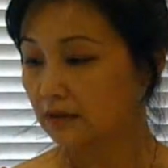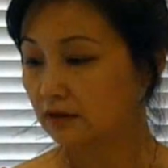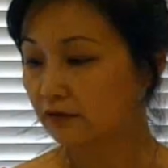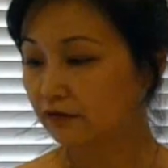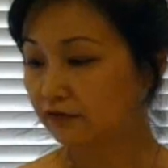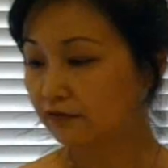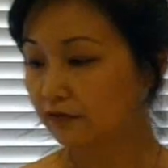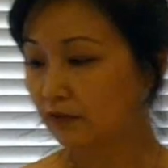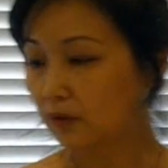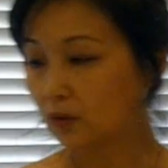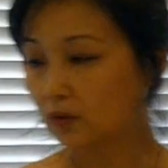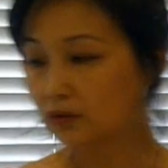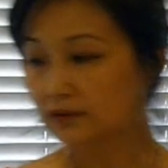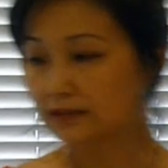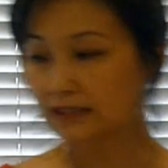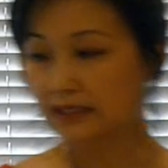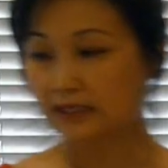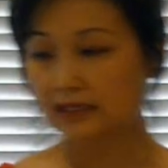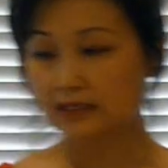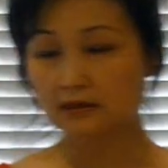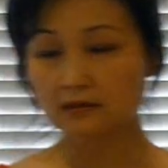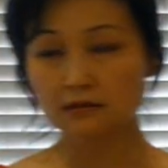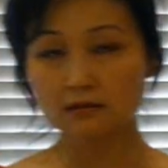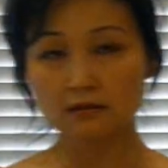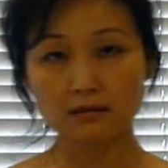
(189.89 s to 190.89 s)
going to fold
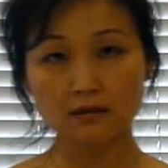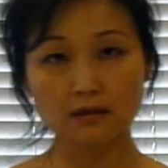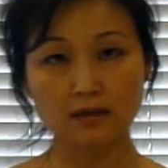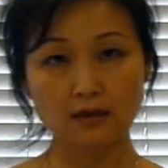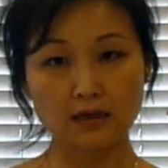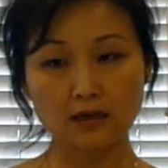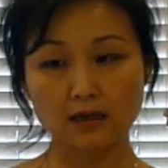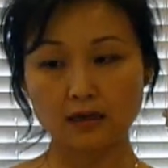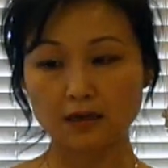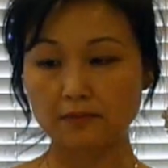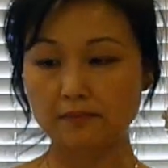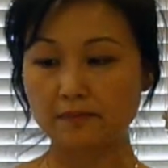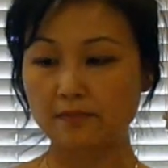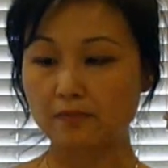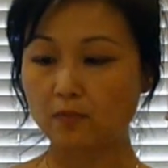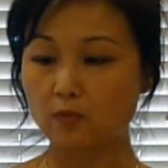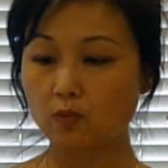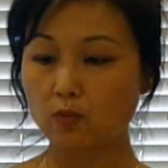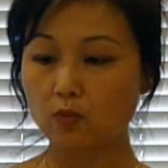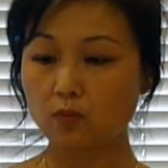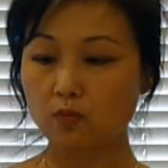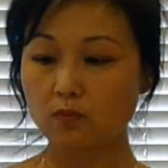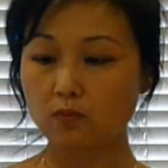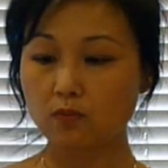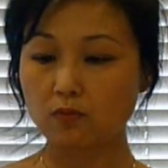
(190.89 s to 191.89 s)
in um,
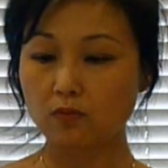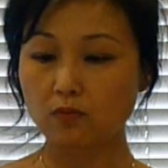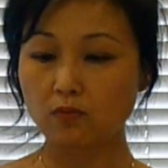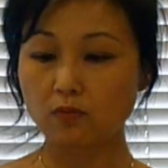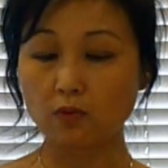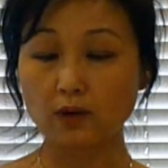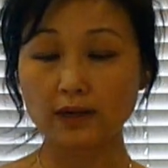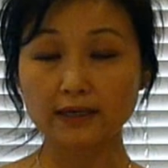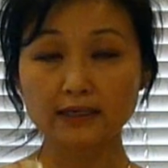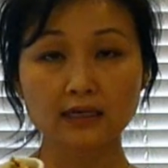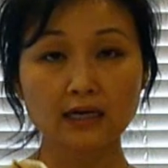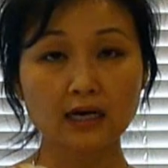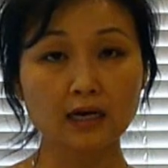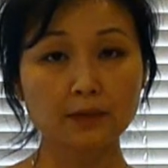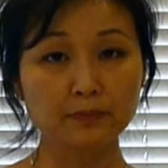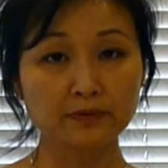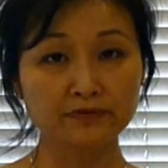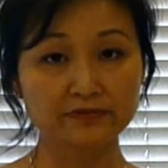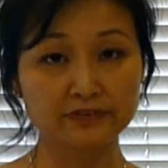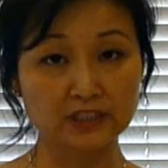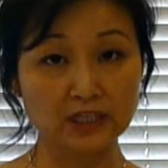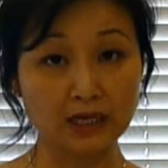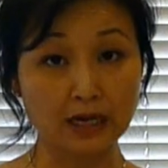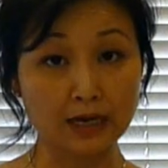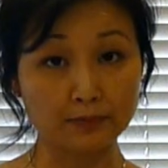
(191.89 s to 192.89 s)
one cup
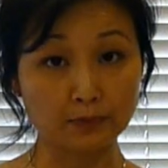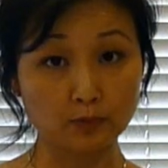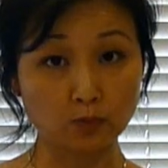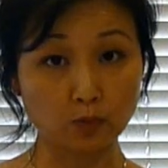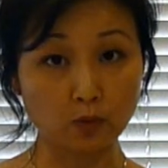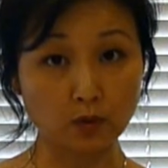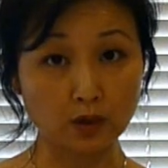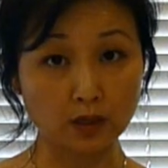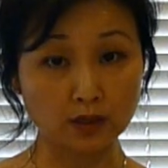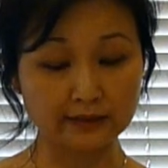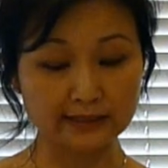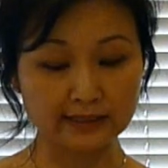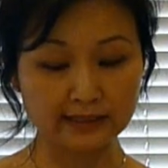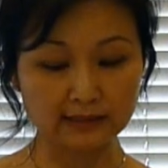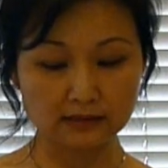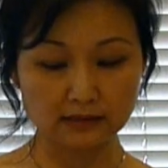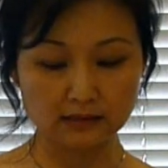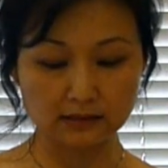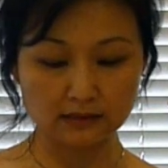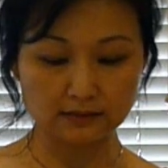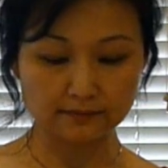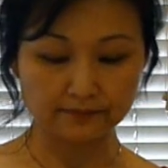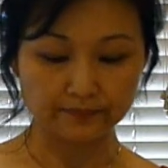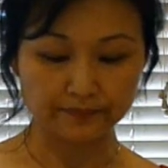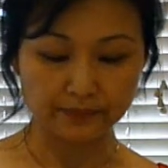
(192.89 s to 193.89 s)
of chopped
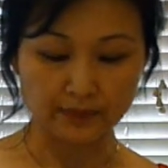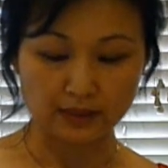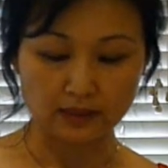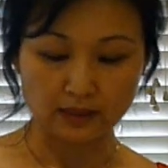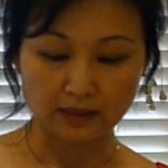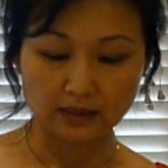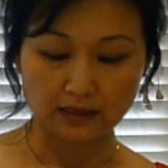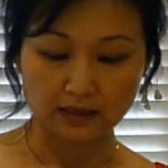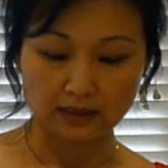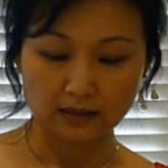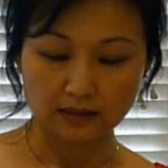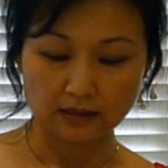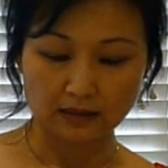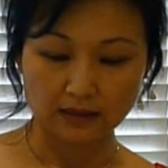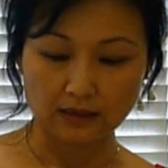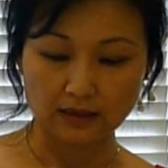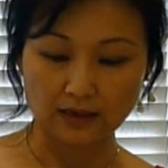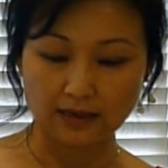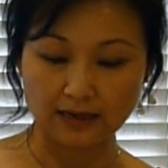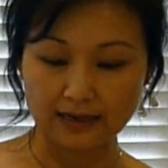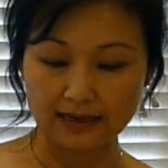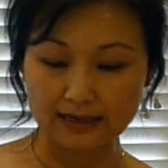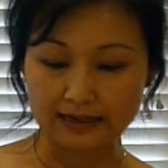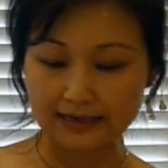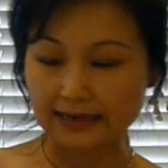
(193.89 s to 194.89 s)
walnuts.
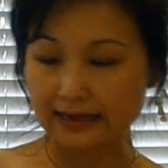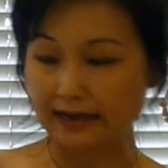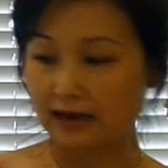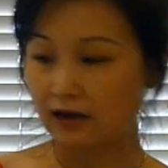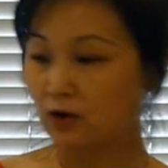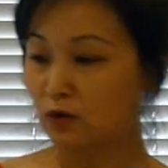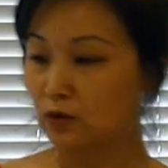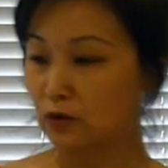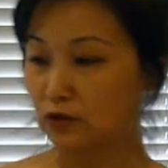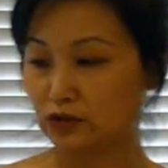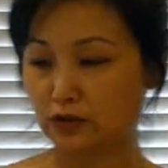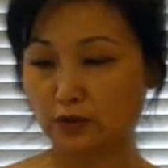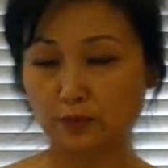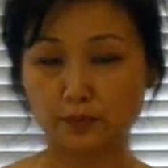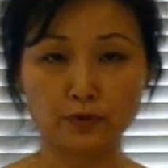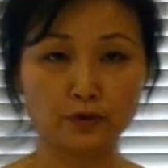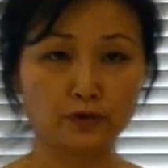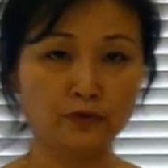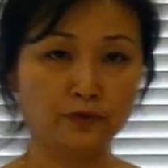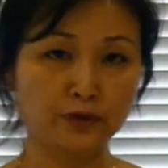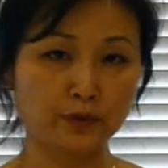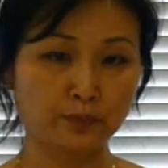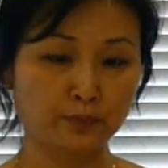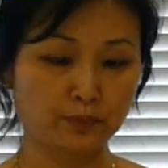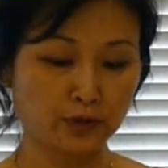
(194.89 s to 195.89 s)
Now it's a
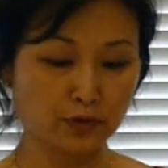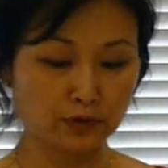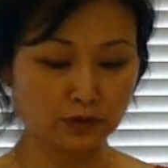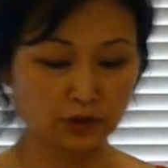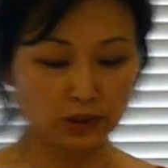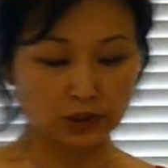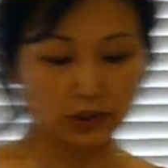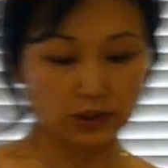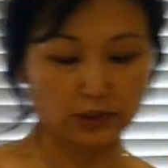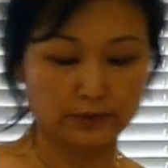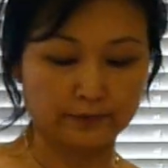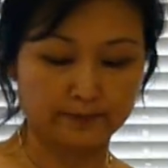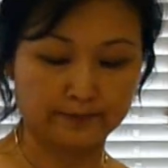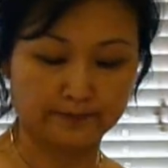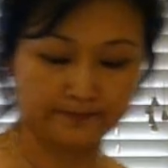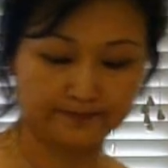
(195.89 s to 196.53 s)
perfect protein.